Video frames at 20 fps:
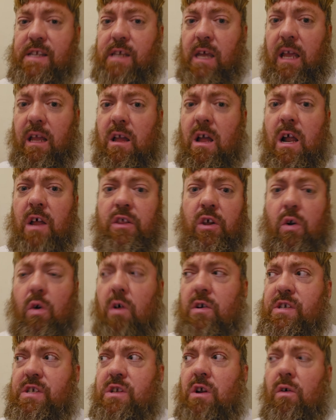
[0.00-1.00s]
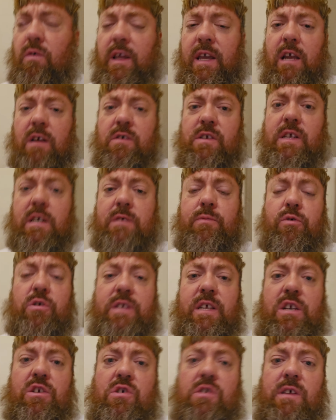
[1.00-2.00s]
It's like the courts don't hear
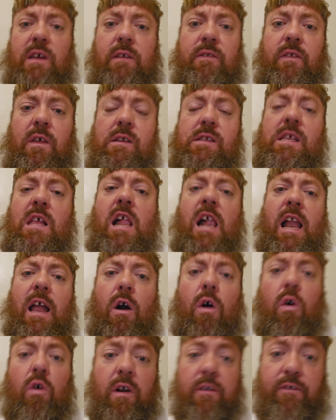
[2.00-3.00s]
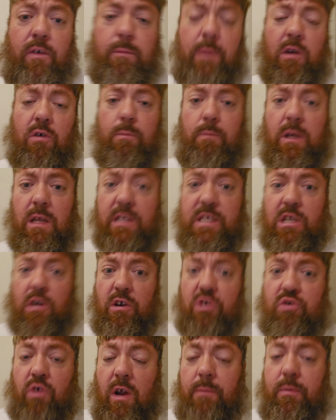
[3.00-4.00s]
such procedures like this, or if a
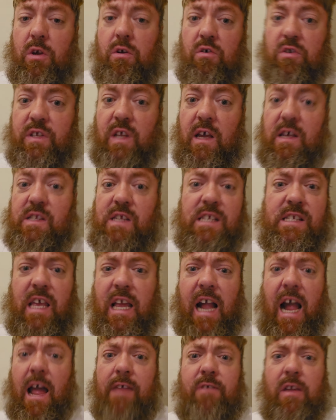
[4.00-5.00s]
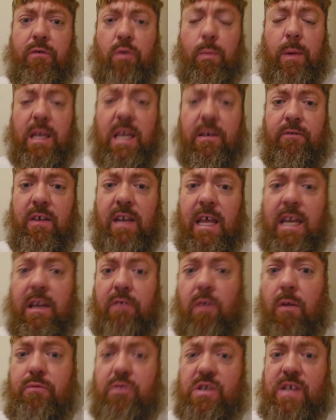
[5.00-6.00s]
military tribunal does, it's like I've never been given
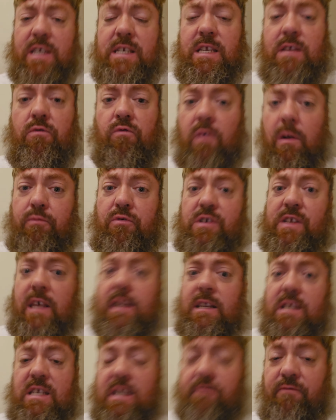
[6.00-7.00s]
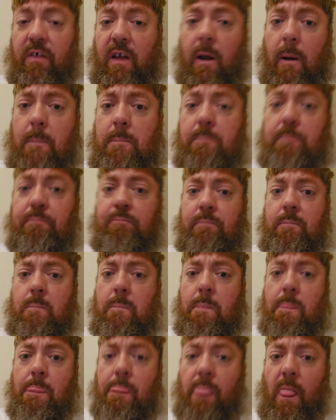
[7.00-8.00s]
any represent representative there.
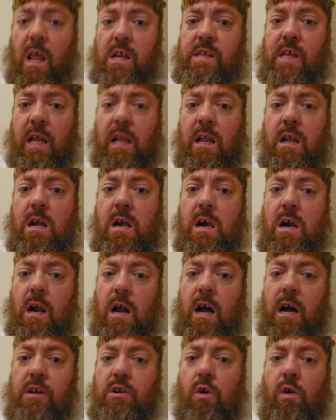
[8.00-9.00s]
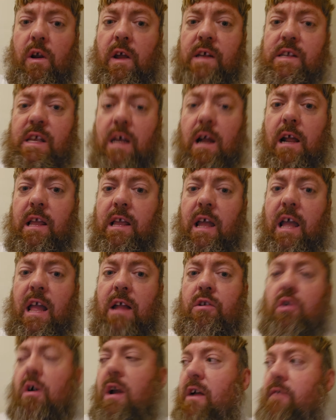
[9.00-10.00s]
It's like uh, nor has
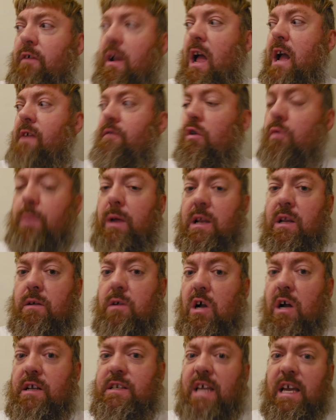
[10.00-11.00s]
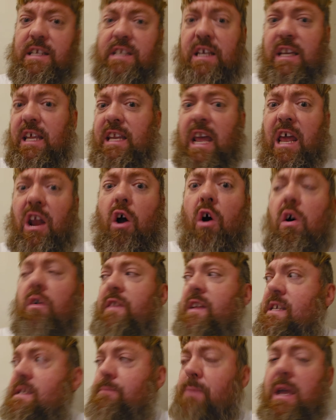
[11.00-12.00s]
I, nor have I ever been contacted, and yet
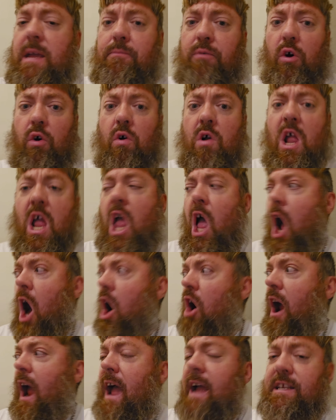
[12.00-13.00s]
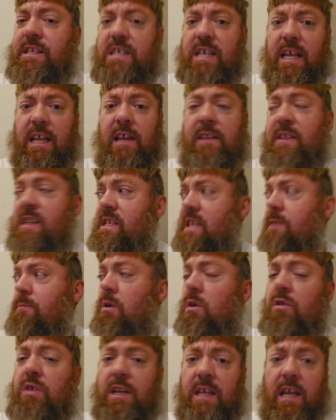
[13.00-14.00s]
all these people are acting in this
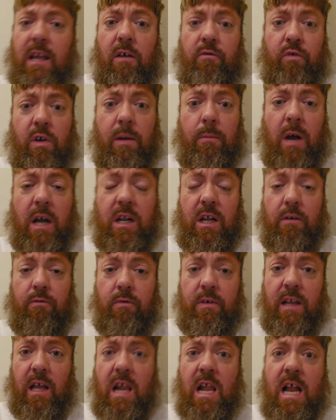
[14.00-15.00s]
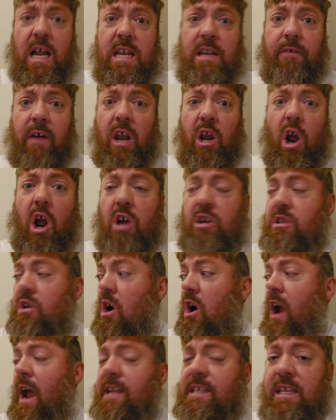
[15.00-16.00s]
community of Winnemucca, Nevada,
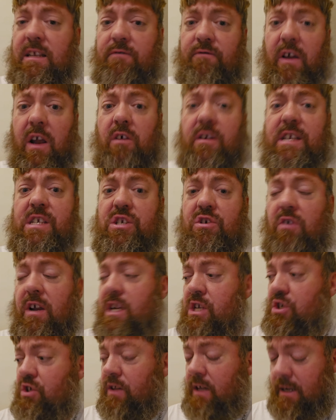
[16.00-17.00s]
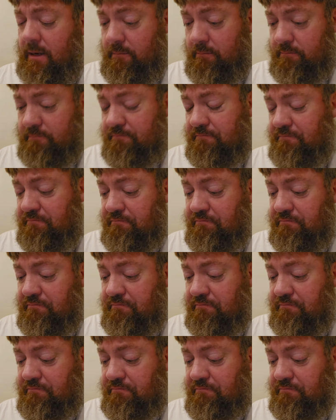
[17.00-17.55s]
are, are acting very strangely.